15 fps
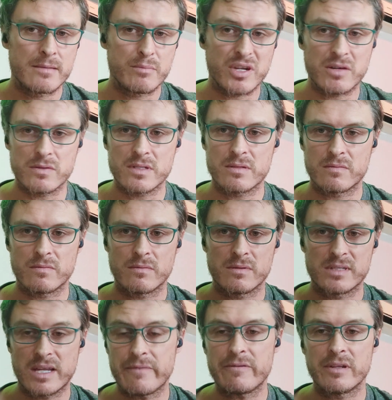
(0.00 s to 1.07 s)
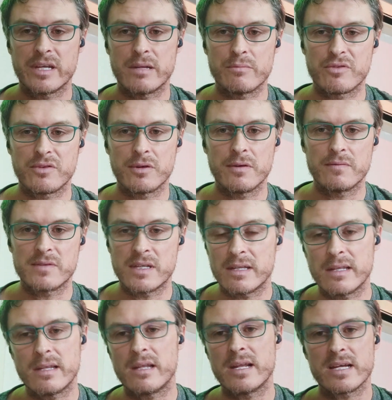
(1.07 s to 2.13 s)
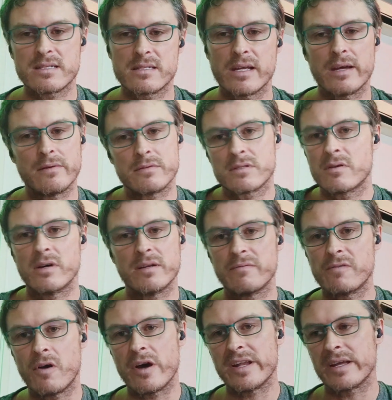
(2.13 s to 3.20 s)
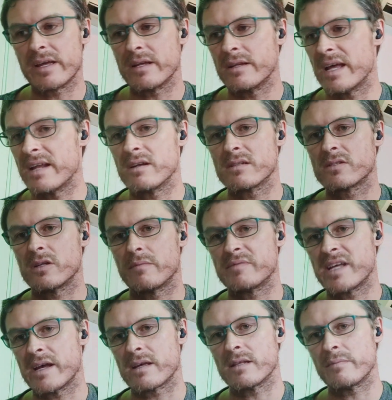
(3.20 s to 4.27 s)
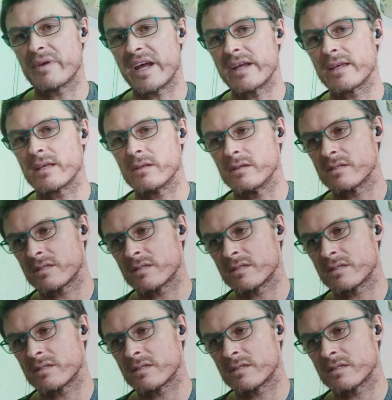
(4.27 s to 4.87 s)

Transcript: but it was definitely improved, and then the next day it was kind of fine again, and I stopped taking the painkillers.